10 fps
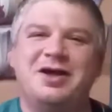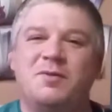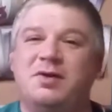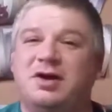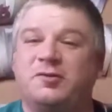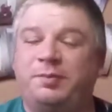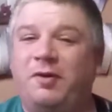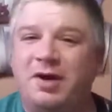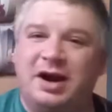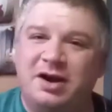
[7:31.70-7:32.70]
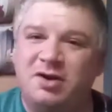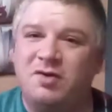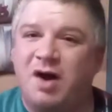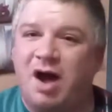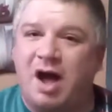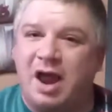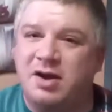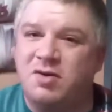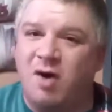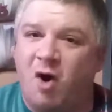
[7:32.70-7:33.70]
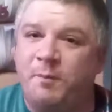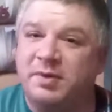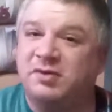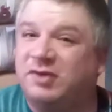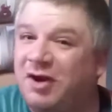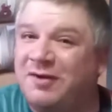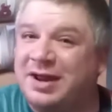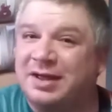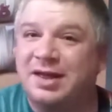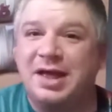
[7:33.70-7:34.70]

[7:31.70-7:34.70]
We're exploring a new open tuning